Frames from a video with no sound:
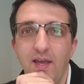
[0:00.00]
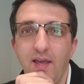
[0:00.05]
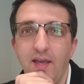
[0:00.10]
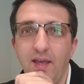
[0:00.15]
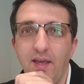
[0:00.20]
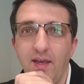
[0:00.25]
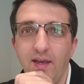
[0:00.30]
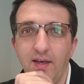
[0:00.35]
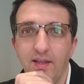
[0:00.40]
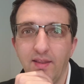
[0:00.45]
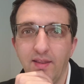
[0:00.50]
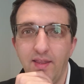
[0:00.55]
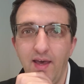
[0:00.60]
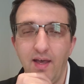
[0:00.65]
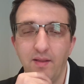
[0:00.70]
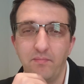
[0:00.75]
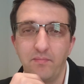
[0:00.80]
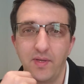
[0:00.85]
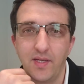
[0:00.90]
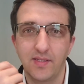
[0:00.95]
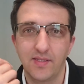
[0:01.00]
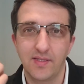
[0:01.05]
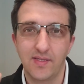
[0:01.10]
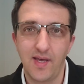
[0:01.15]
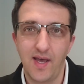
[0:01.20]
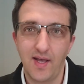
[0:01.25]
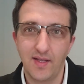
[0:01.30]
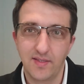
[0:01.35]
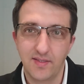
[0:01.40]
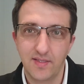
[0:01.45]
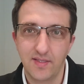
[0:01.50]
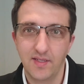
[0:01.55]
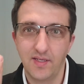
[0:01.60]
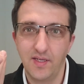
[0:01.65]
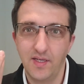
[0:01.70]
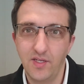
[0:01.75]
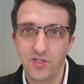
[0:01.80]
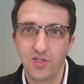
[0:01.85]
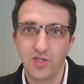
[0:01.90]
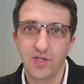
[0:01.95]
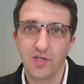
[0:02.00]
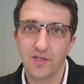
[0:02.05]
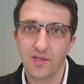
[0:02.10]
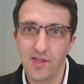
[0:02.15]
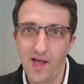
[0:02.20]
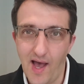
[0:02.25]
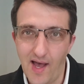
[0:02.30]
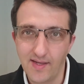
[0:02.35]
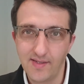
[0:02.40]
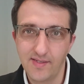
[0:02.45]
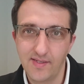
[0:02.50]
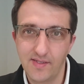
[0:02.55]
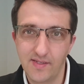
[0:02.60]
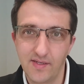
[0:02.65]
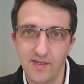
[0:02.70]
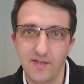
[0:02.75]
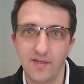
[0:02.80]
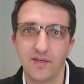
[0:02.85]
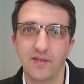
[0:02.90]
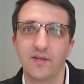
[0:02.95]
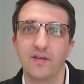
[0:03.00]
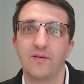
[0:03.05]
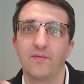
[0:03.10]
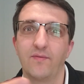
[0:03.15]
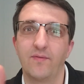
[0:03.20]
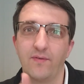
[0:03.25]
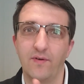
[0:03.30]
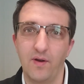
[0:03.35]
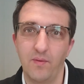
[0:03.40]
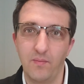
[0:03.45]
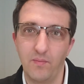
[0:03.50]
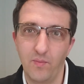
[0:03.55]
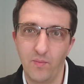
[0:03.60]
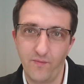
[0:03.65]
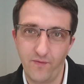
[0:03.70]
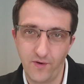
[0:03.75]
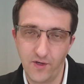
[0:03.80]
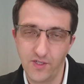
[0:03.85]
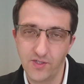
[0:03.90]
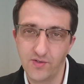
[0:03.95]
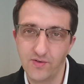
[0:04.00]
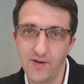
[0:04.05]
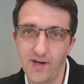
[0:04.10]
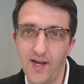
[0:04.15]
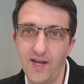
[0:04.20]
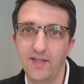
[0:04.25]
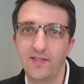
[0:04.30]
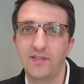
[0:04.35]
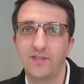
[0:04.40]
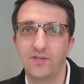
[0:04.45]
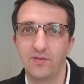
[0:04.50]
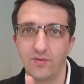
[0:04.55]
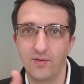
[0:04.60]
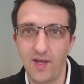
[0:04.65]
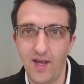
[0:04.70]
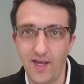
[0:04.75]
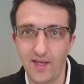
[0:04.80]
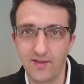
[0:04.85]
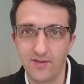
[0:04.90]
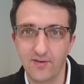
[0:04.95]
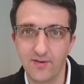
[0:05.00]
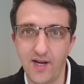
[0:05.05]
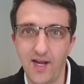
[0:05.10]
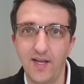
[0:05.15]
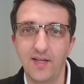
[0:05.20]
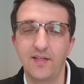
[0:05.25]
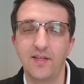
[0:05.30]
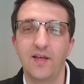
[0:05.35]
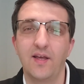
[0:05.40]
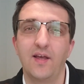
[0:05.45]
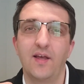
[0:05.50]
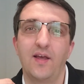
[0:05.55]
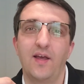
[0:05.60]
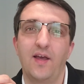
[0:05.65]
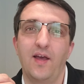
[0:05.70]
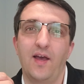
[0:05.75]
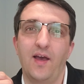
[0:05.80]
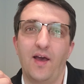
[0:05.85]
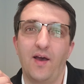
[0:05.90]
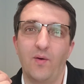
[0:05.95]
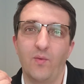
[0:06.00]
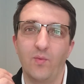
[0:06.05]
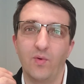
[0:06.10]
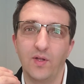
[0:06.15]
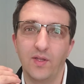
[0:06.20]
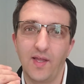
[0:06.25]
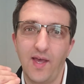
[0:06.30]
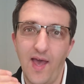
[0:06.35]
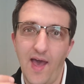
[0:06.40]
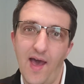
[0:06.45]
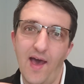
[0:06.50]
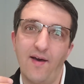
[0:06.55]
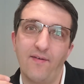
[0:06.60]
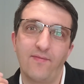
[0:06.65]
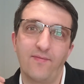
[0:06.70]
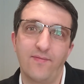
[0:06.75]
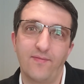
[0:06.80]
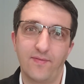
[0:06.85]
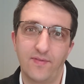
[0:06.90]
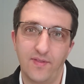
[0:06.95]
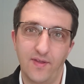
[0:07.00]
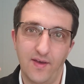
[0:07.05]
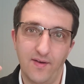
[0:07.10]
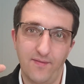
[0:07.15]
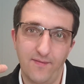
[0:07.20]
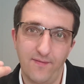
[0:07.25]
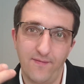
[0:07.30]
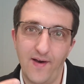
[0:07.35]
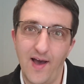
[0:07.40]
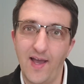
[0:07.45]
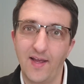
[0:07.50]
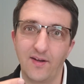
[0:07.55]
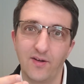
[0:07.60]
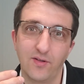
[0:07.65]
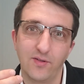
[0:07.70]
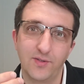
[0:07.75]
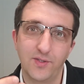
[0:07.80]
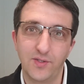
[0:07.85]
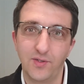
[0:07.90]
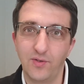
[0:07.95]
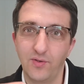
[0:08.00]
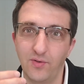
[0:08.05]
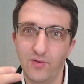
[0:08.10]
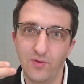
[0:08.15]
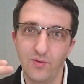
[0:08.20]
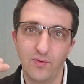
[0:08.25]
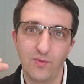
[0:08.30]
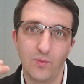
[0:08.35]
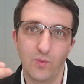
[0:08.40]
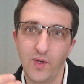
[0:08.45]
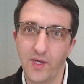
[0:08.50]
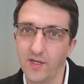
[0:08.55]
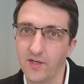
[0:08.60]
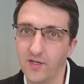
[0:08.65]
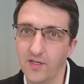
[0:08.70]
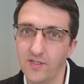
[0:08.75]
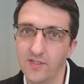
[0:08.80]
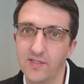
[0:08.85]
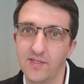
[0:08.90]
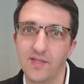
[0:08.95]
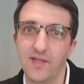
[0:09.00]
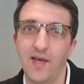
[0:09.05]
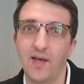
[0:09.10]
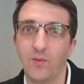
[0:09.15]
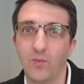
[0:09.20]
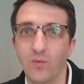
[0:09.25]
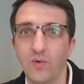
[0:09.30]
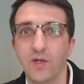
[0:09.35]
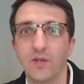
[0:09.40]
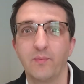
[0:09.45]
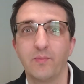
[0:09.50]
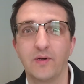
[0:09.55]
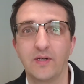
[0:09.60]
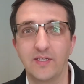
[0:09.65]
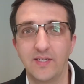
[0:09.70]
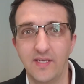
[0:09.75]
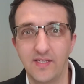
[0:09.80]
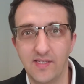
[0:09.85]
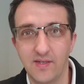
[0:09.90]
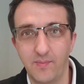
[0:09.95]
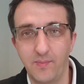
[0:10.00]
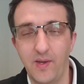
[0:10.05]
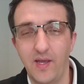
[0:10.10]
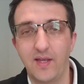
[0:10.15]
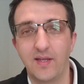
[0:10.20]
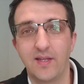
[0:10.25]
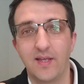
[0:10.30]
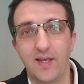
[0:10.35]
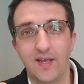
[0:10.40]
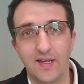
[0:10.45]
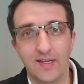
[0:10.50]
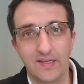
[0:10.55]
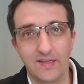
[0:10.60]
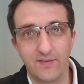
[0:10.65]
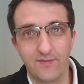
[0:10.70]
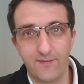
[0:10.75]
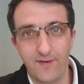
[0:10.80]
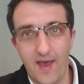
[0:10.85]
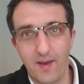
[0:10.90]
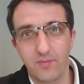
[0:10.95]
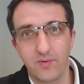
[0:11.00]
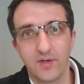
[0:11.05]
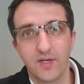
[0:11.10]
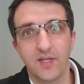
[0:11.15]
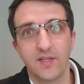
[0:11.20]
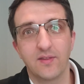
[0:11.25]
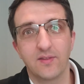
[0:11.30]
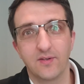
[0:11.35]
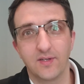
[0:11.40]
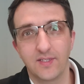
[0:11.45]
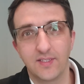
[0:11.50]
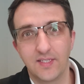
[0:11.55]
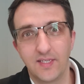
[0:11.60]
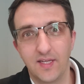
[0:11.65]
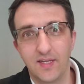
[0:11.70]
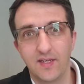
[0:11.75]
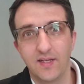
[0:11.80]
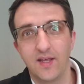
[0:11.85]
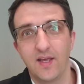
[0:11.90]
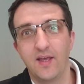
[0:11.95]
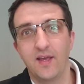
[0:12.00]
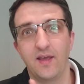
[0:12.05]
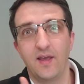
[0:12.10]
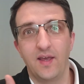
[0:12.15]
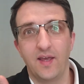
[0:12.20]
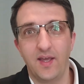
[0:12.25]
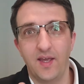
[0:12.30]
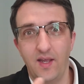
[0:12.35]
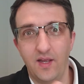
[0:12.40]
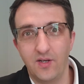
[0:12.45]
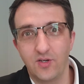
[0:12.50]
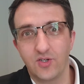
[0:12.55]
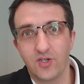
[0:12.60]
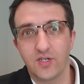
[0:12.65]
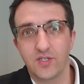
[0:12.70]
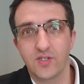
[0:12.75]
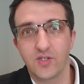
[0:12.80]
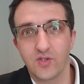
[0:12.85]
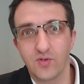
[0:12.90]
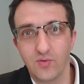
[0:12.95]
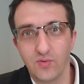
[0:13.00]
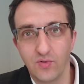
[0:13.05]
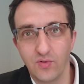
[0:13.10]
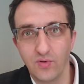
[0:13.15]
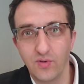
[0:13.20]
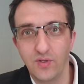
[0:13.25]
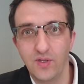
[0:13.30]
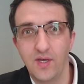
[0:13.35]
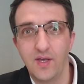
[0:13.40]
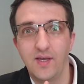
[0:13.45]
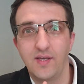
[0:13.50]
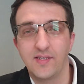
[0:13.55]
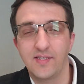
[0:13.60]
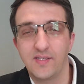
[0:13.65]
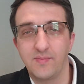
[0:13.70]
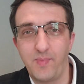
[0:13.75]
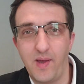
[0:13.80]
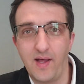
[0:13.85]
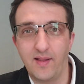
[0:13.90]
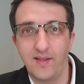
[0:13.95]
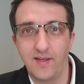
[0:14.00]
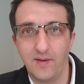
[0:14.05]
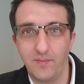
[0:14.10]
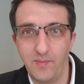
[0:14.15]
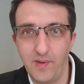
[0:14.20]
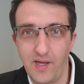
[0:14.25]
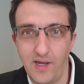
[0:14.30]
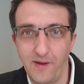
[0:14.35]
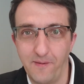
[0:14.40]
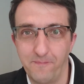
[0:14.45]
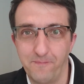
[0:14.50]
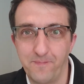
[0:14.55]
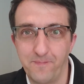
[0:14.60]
And that means that each class from first grade to 8th grade will have the final two winners that will participate in February 13 inter-school Spelling Bee.